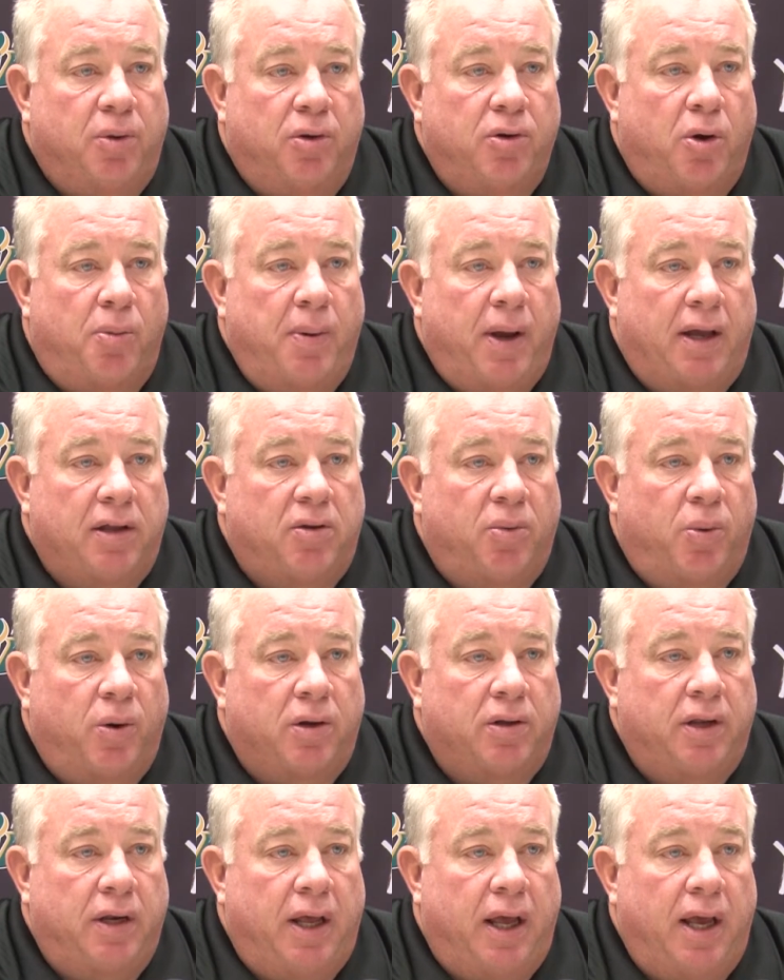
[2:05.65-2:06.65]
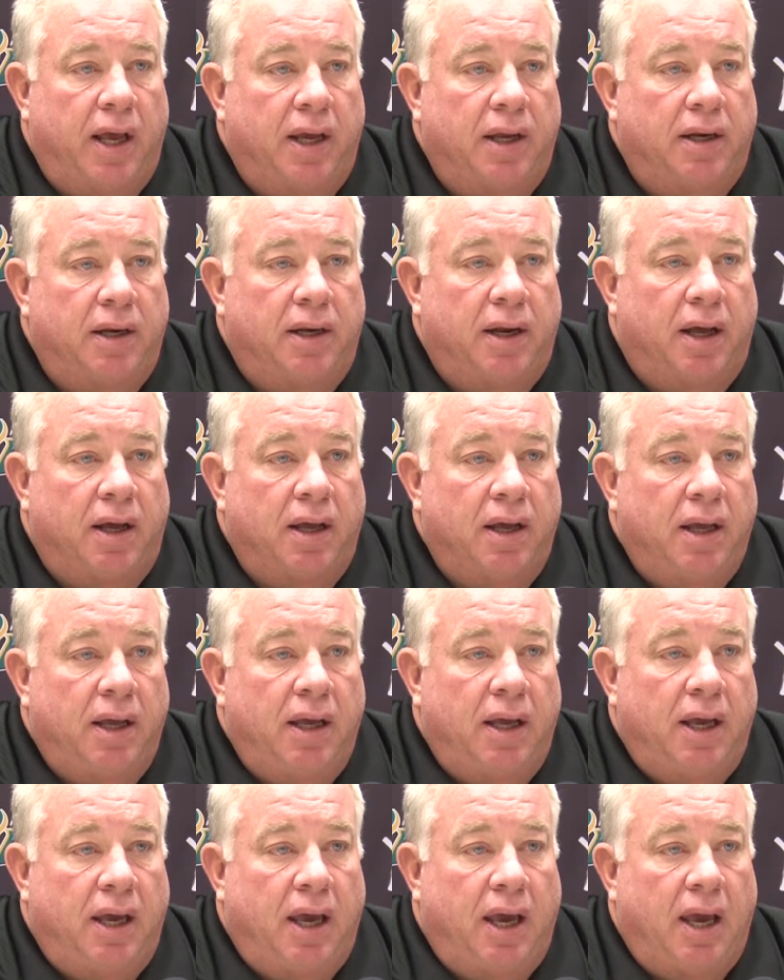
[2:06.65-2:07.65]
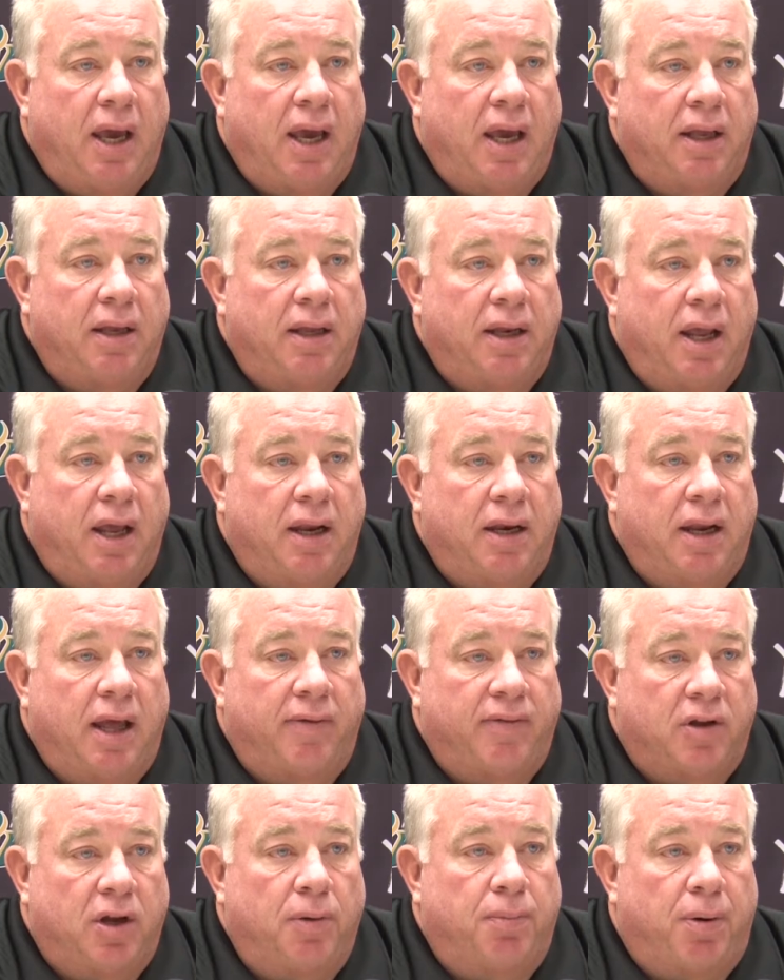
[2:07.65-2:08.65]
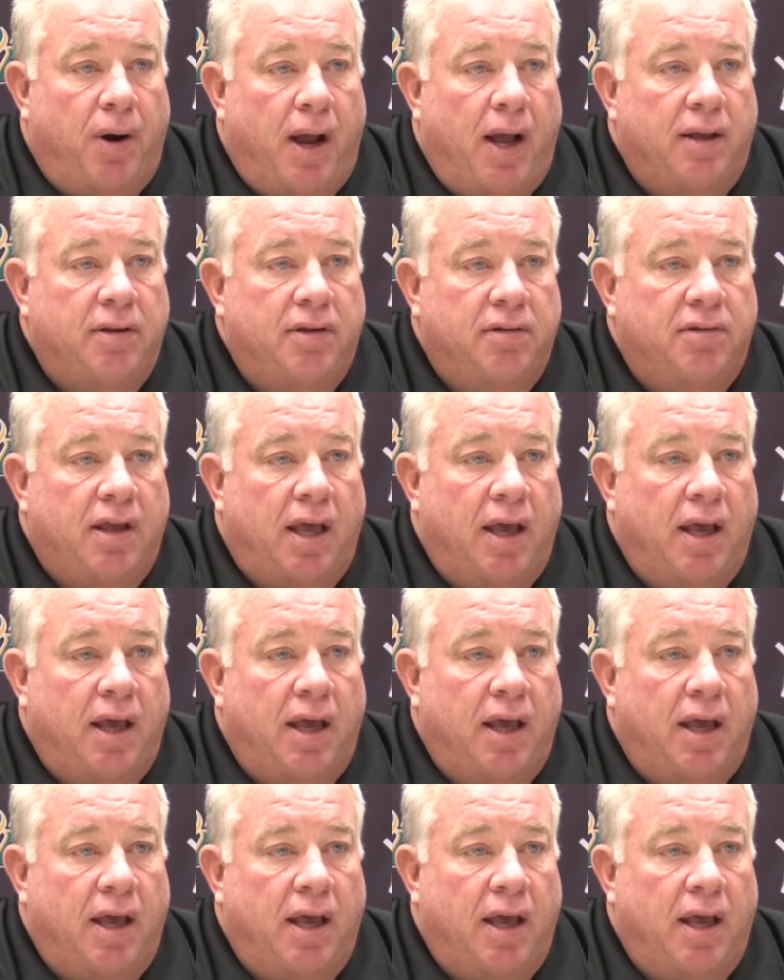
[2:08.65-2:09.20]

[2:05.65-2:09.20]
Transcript: We'll go back to work today and have a good practice.